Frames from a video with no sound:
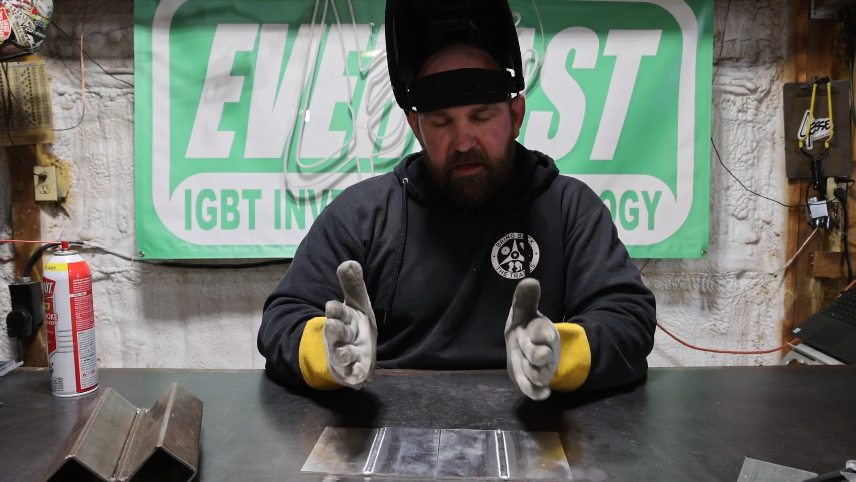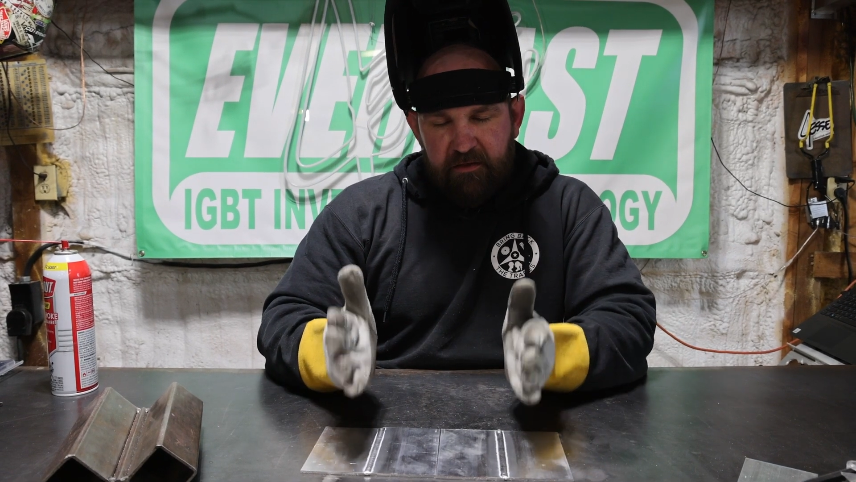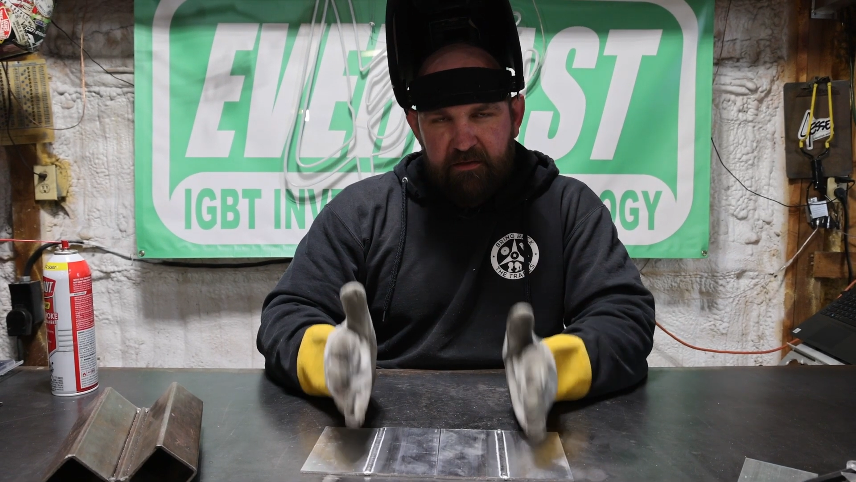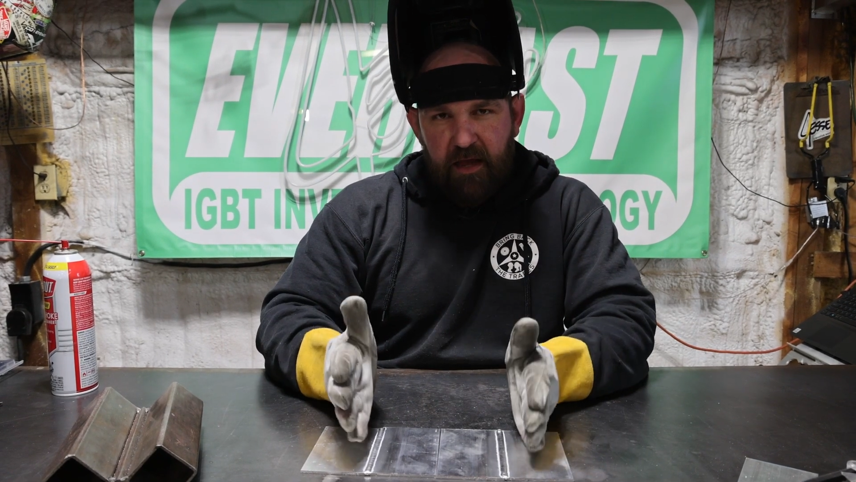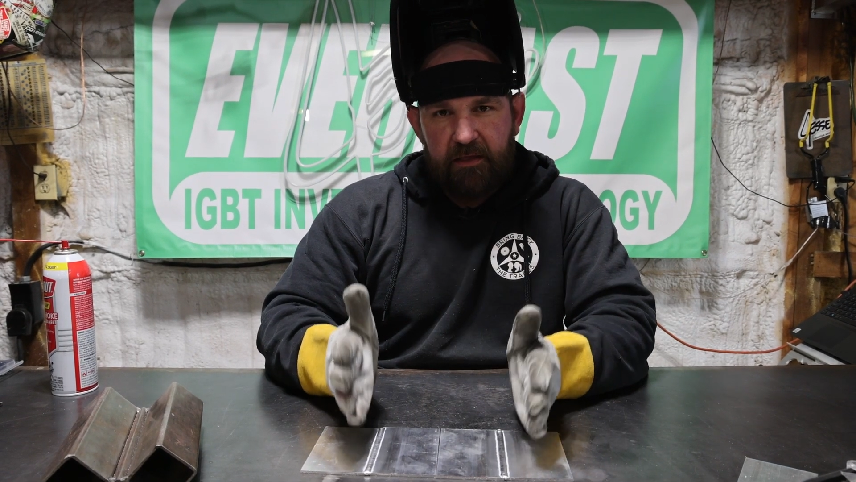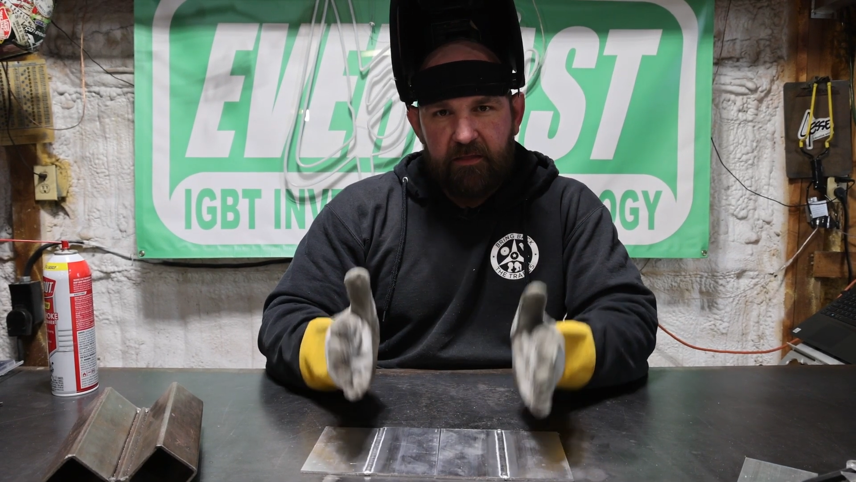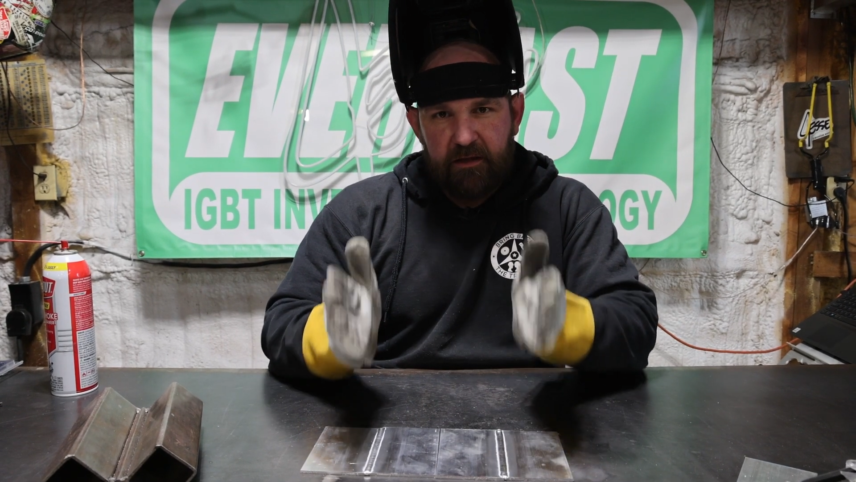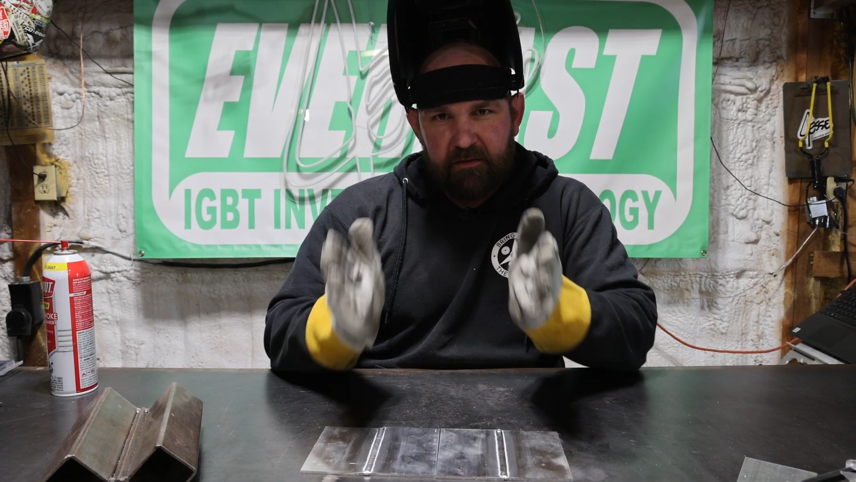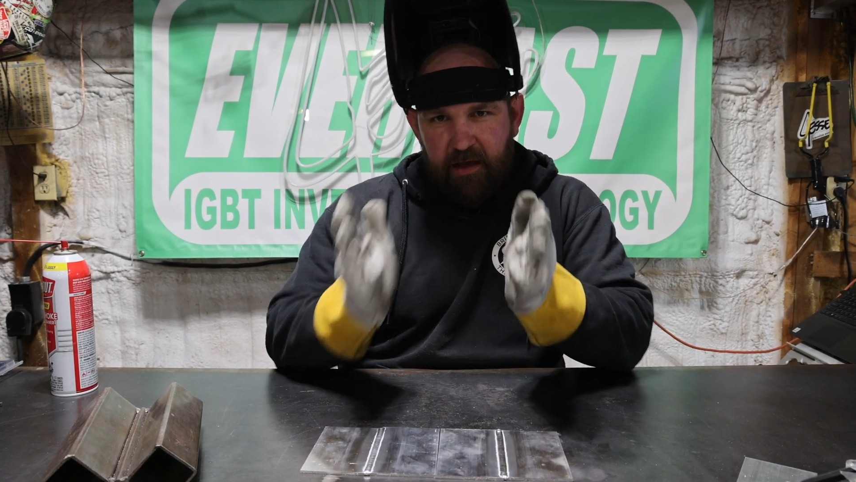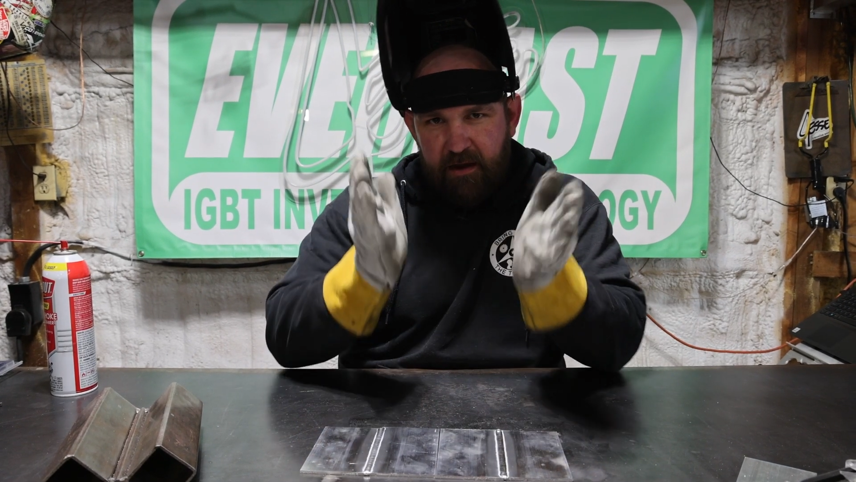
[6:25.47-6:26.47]
a setting
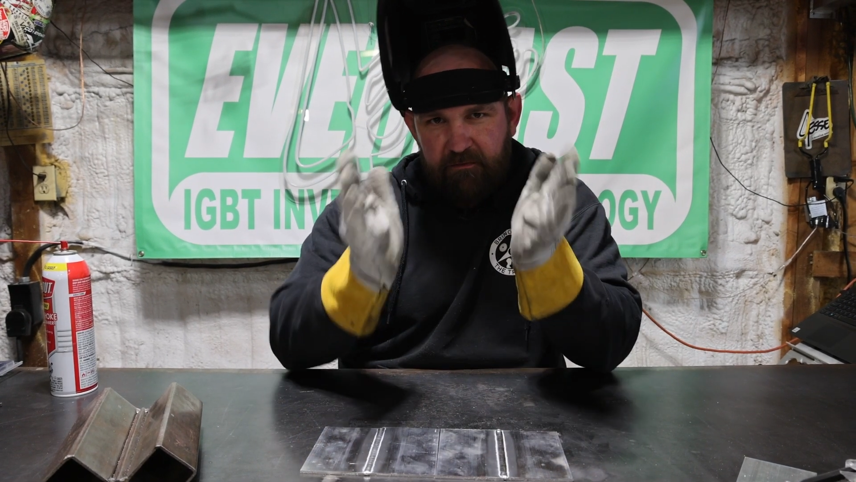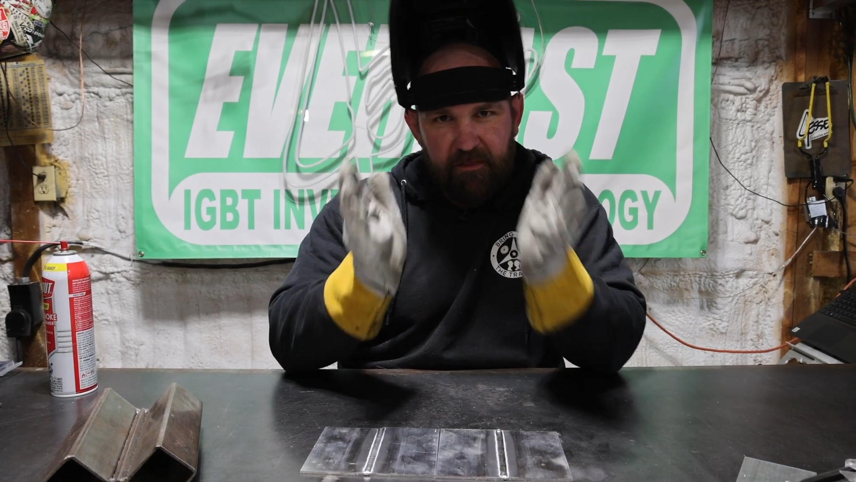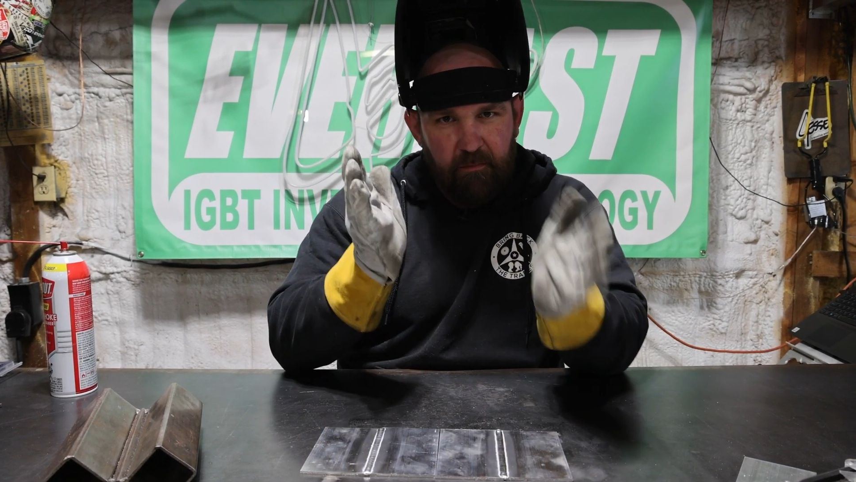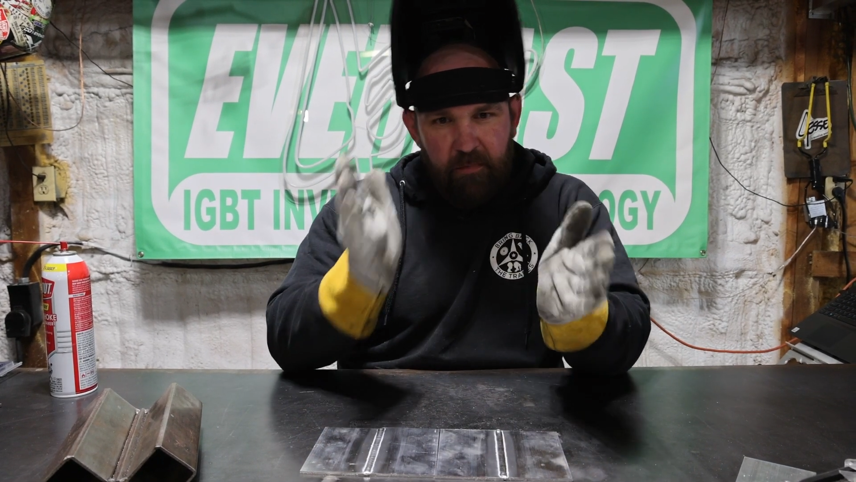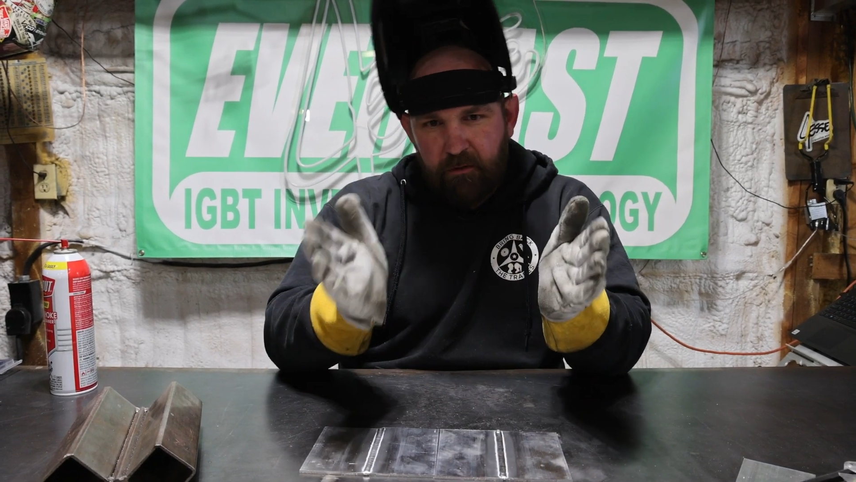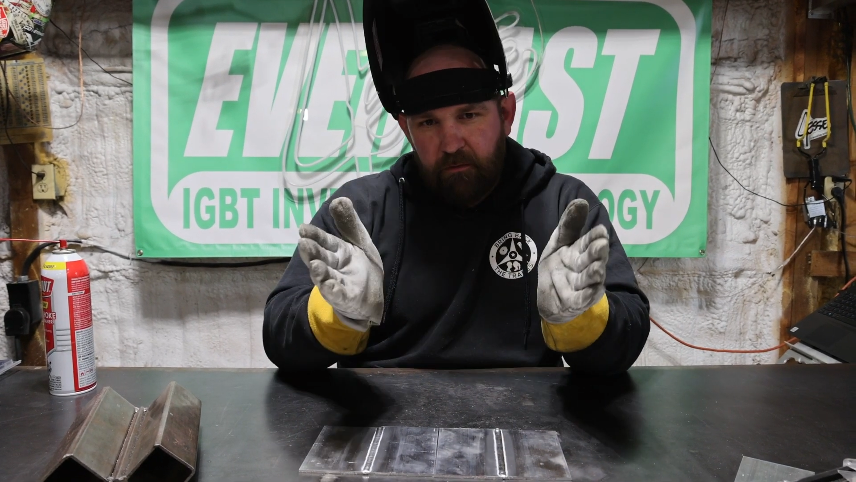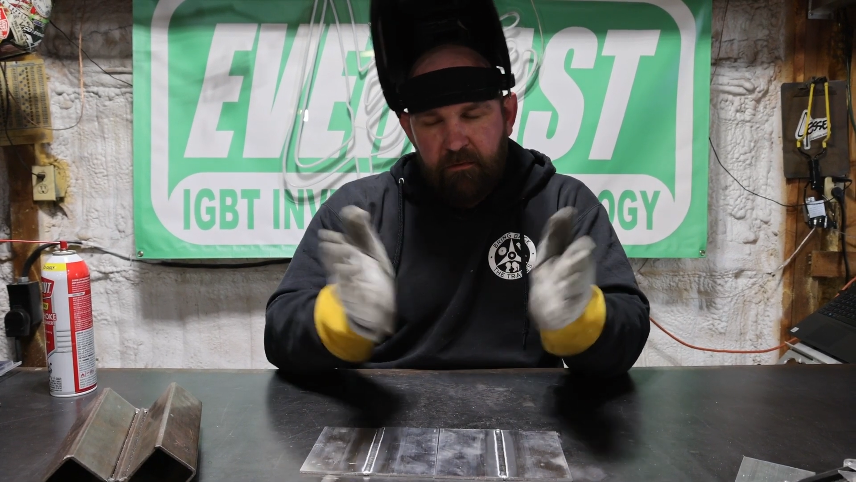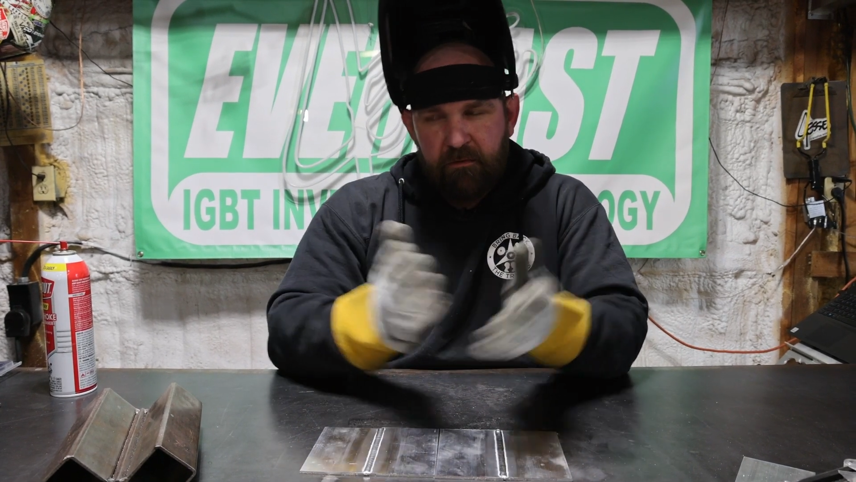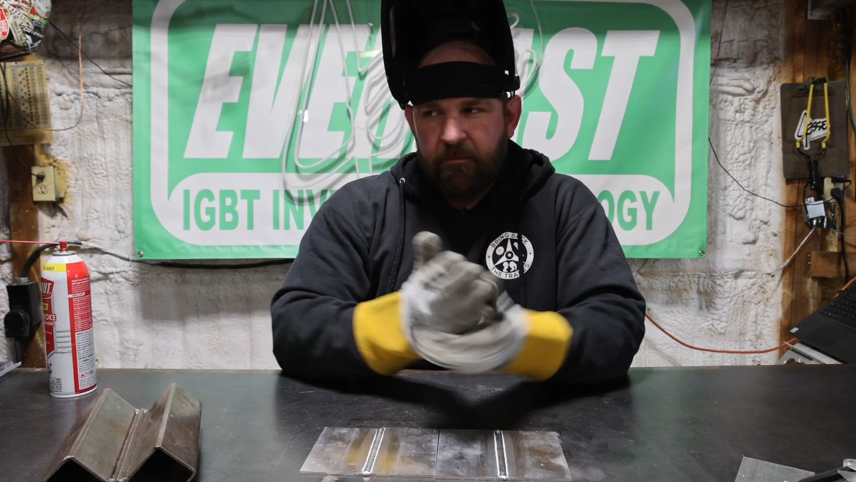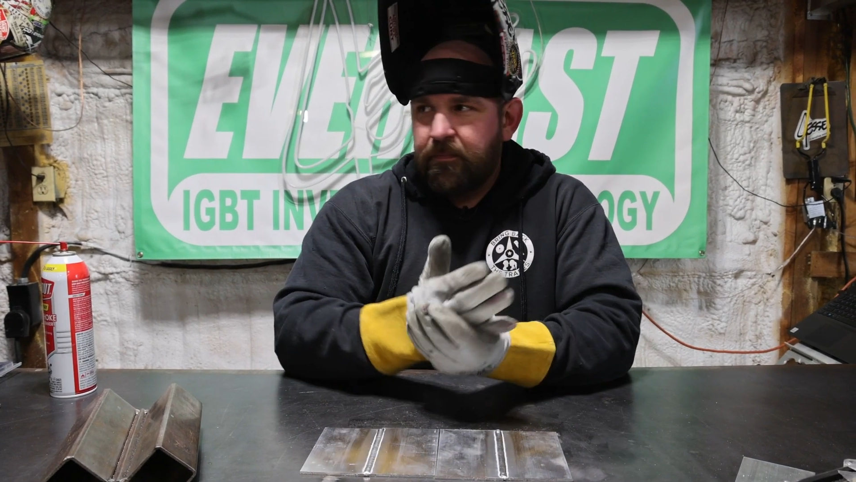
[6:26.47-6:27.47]
that is kind of in the
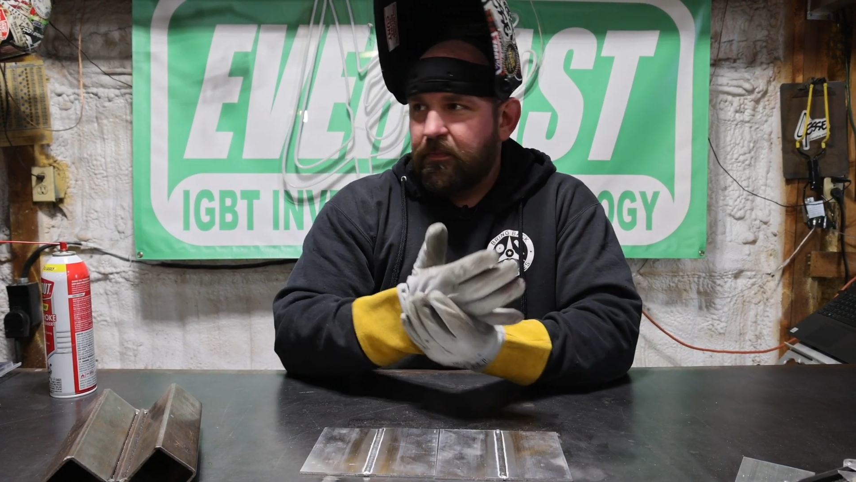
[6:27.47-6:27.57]
middle,